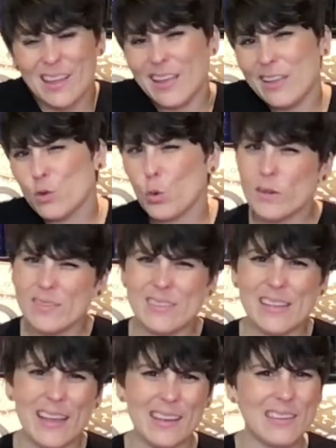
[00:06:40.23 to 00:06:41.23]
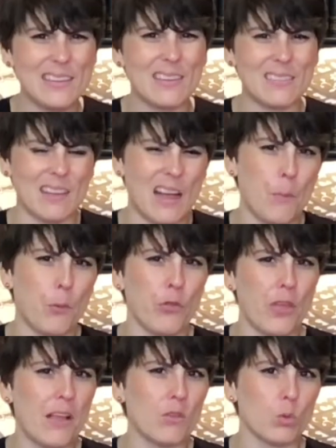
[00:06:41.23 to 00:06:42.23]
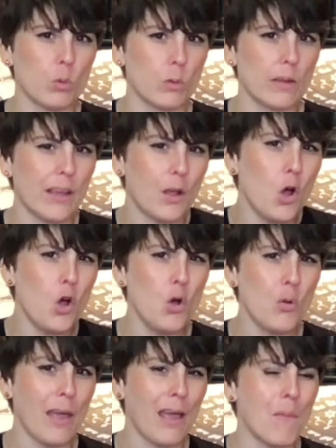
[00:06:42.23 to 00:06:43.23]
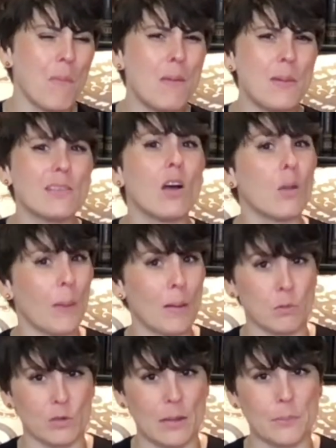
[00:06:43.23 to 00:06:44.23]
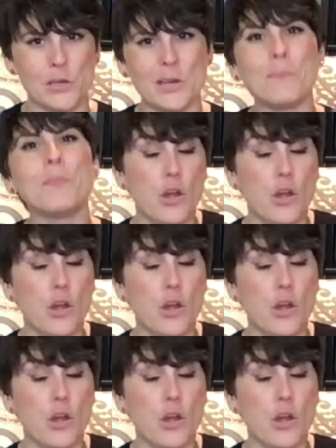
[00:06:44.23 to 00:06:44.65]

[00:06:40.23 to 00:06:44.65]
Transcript: Towards the end, he does a couple things where we're like, oh, okay, maybe it's all about perception.